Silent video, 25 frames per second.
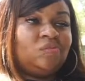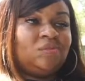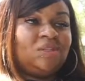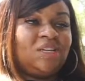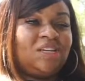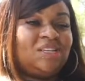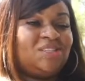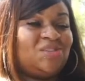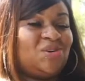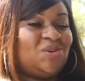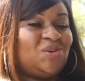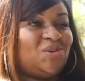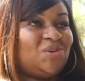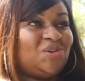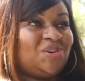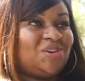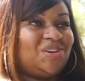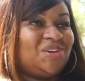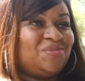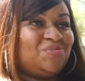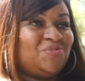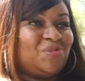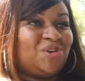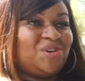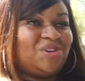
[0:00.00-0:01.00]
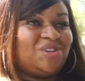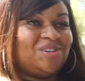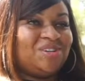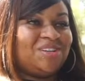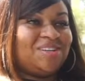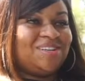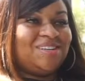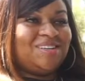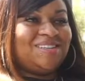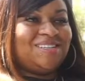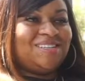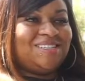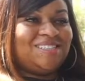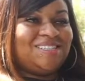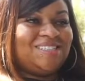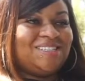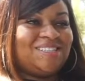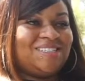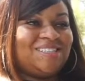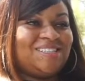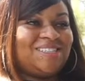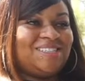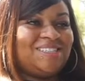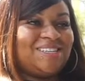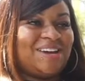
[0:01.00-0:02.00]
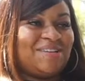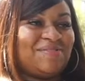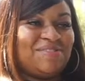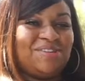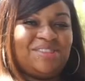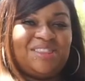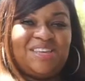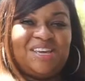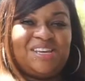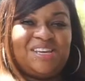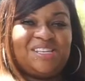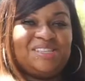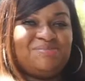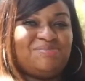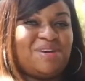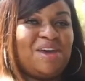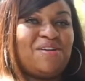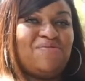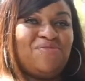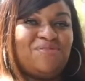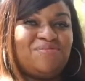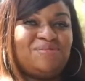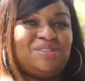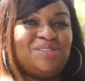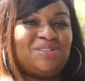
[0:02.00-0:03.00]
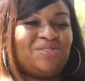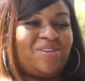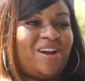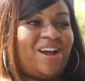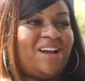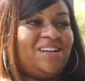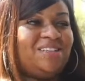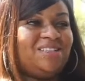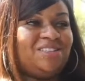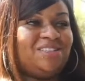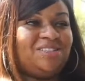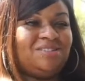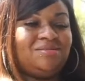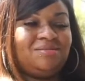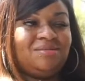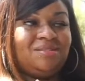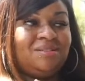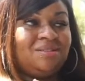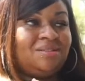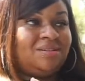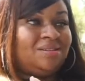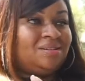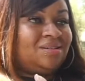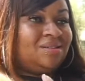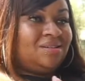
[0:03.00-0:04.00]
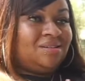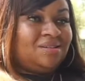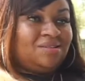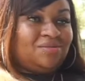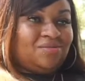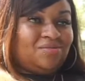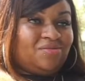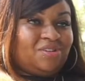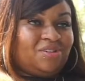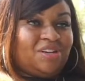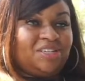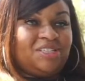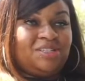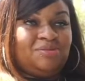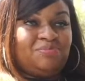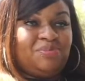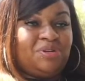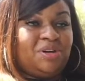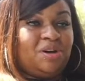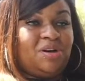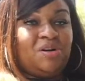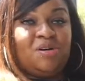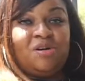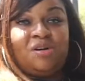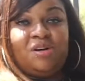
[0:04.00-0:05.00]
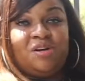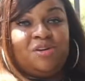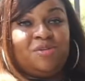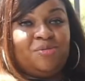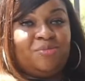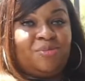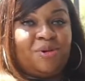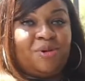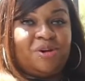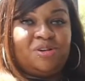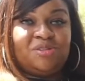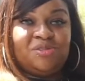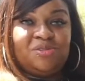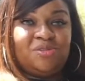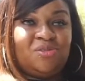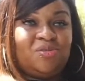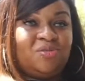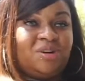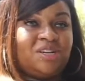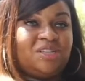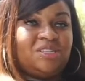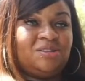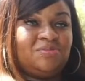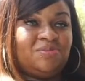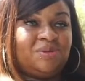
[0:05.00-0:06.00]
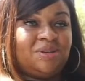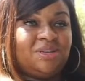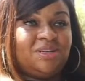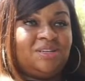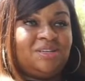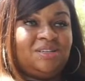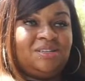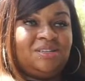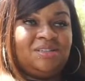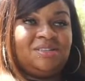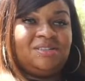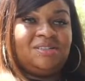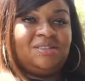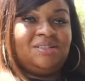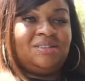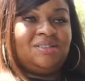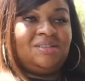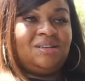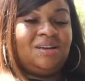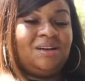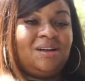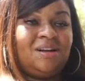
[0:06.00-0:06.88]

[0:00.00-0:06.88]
It's hard work. Everything's made from scratch. Our own personal recipes.